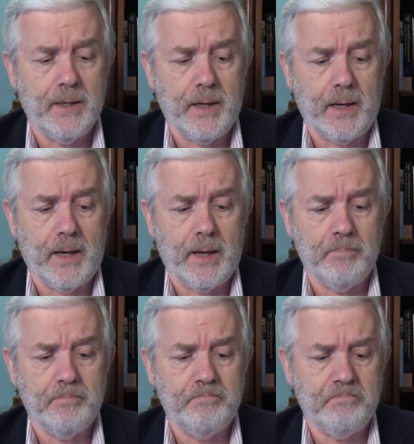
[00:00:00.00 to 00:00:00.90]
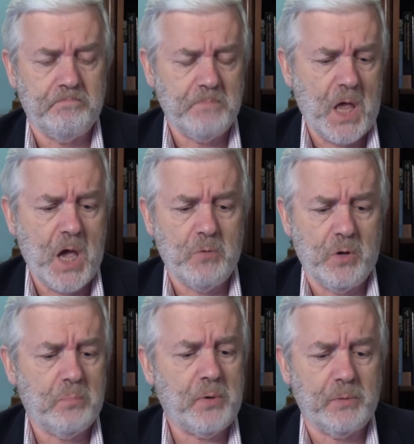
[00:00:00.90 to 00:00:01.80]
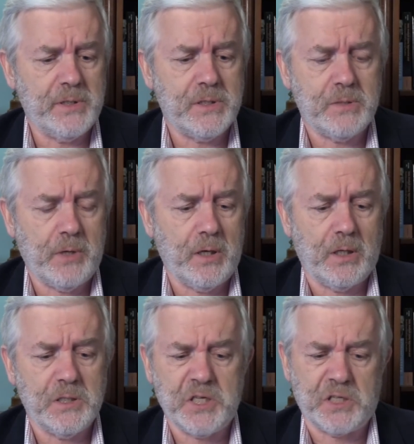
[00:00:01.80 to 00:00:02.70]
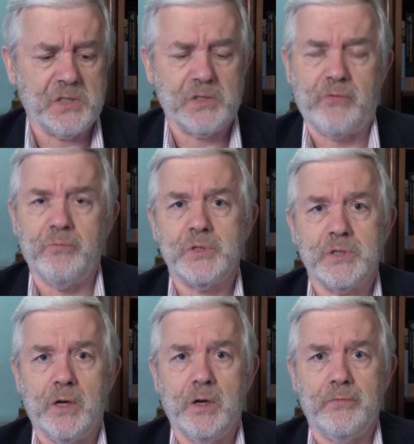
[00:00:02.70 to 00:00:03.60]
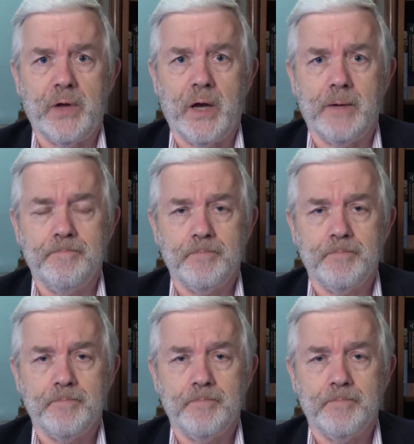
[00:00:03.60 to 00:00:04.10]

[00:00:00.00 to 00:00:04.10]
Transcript: um, yeah, we were probably spending six or seven percent of our